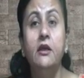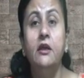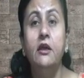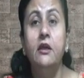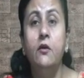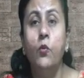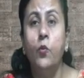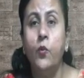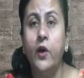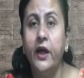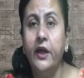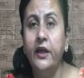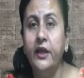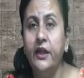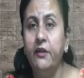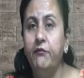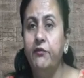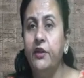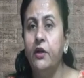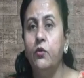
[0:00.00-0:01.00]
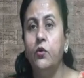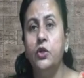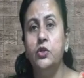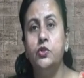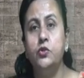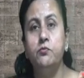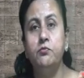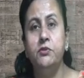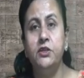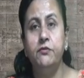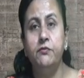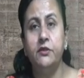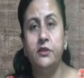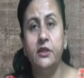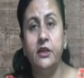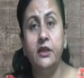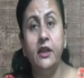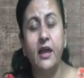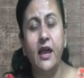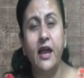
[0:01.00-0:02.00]
One day we are going to meet with
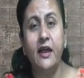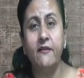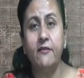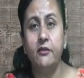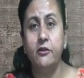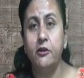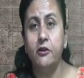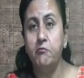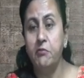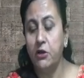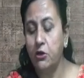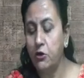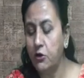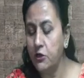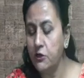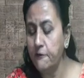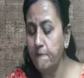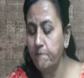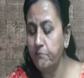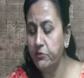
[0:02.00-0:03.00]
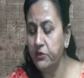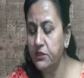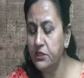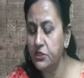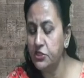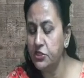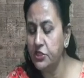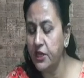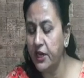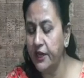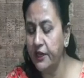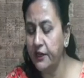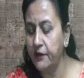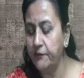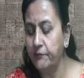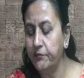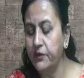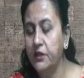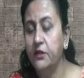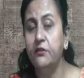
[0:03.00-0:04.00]
an accident because this
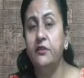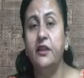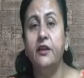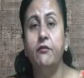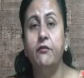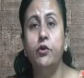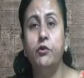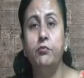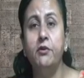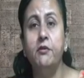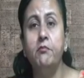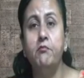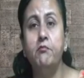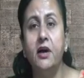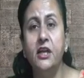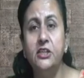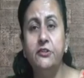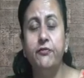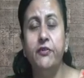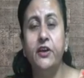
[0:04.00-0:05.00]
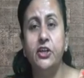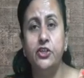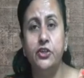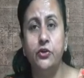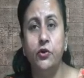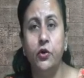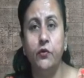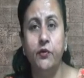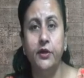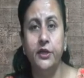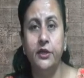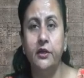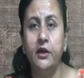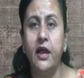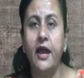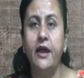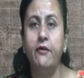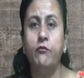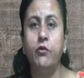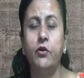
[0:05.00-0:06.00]
tire, there won't be much friction over here,
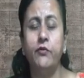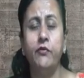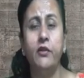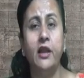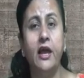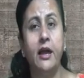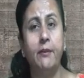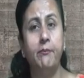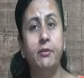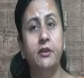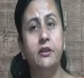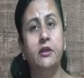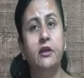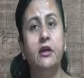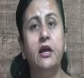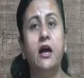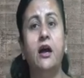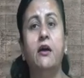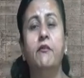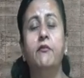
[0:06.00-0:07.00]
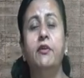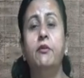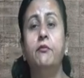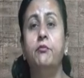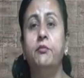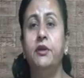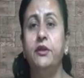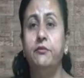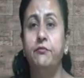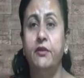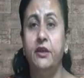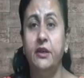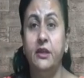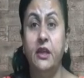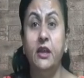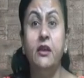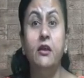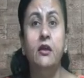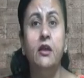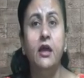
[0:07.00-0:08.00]
and what will happen? The car will meet with
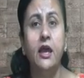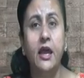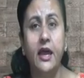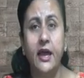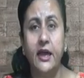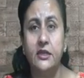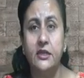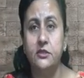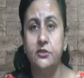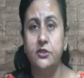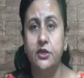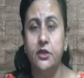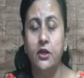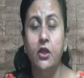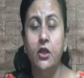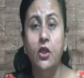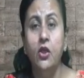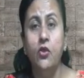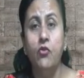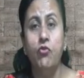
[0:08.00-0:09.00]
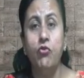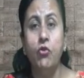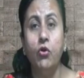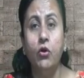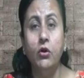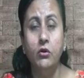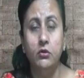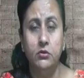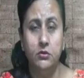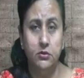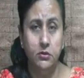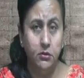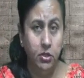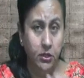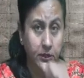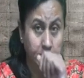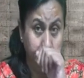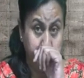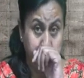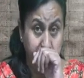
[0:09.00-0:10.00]
an accident. So
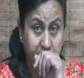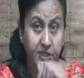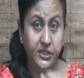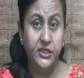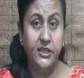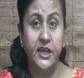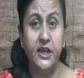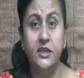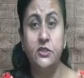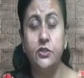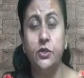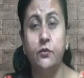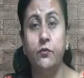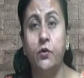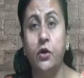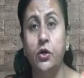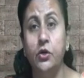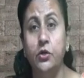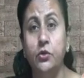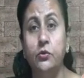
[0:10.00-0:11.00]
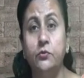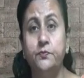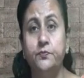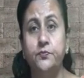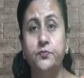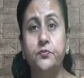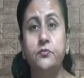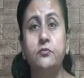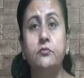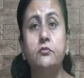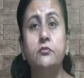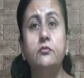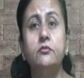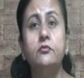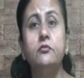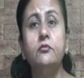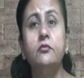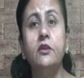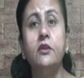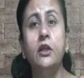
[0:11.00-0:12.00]
in case you want to
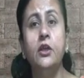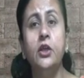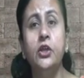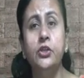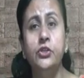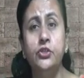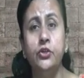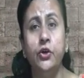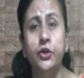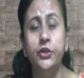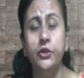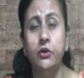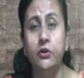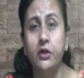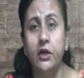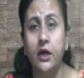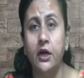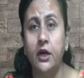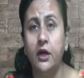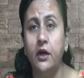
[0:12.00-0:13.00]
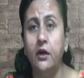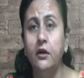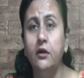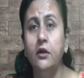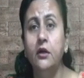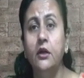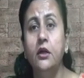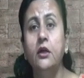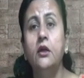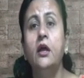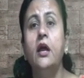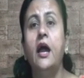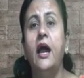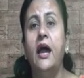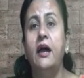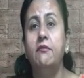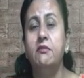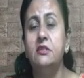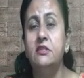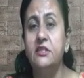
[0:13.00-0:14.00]
enjoy your car,
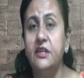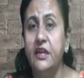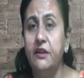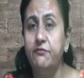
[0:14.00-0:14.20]
have a safe